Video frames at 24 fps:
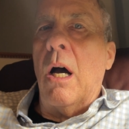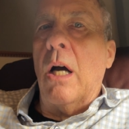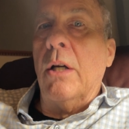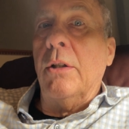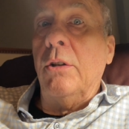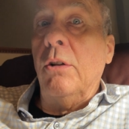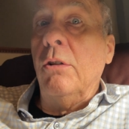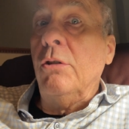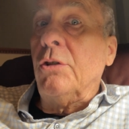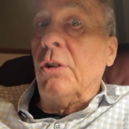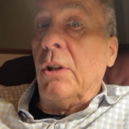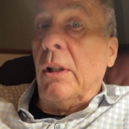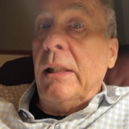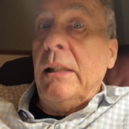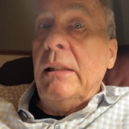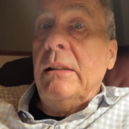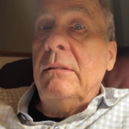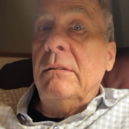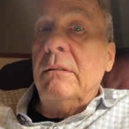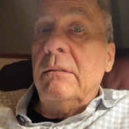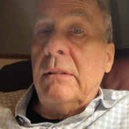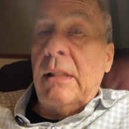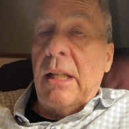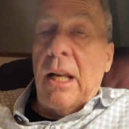usually,
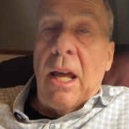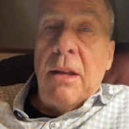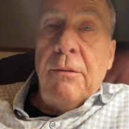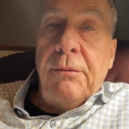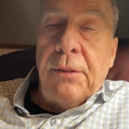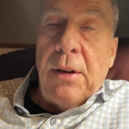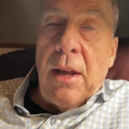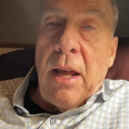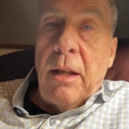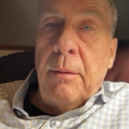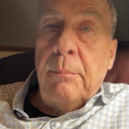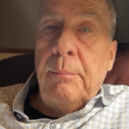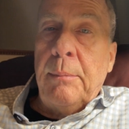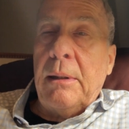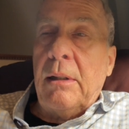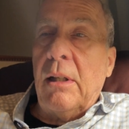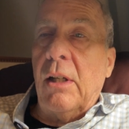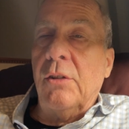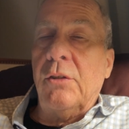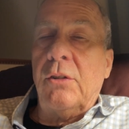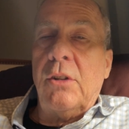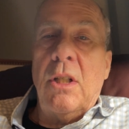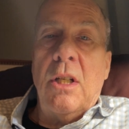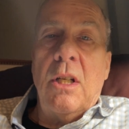that I've found,
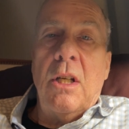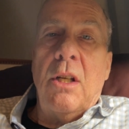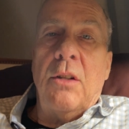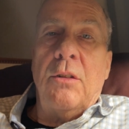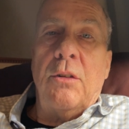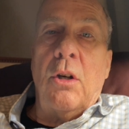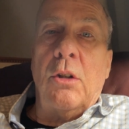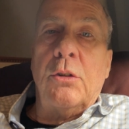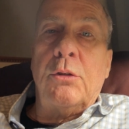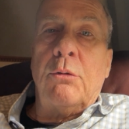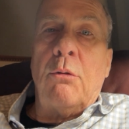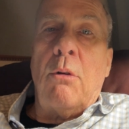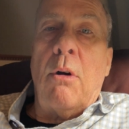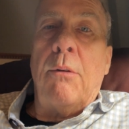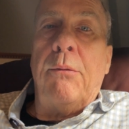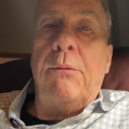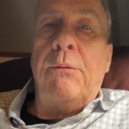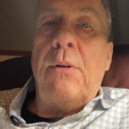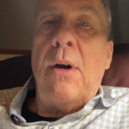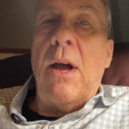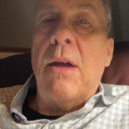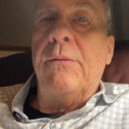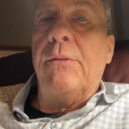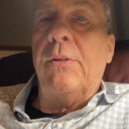because those are all
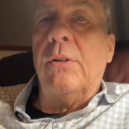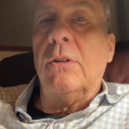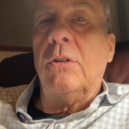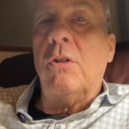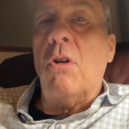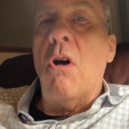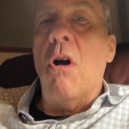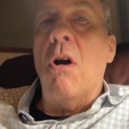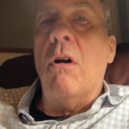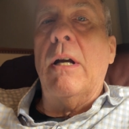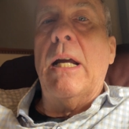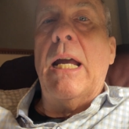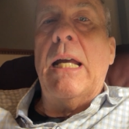5 foot long,